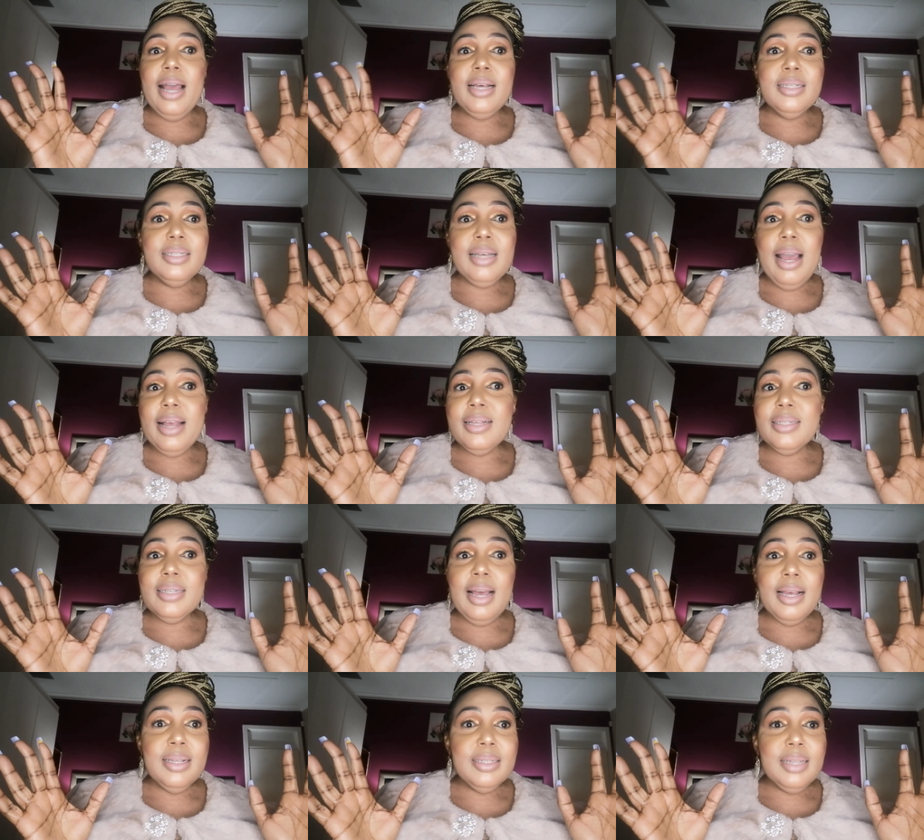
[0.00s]
guys guys
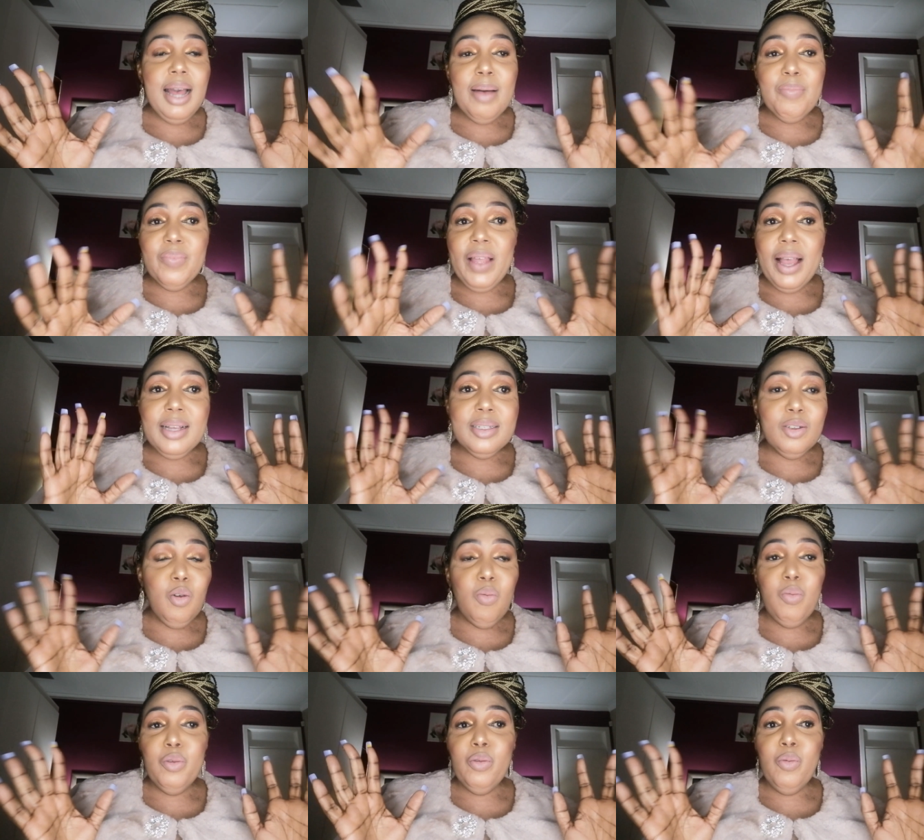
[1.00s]
guys Um,
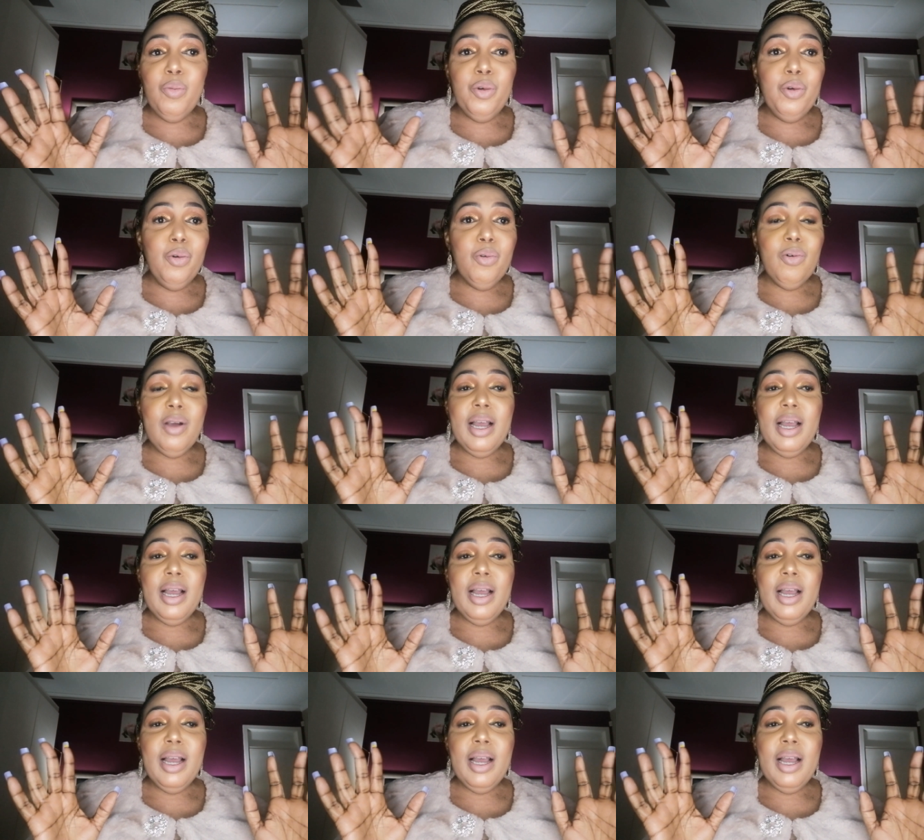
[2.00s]
angisiwo umlungu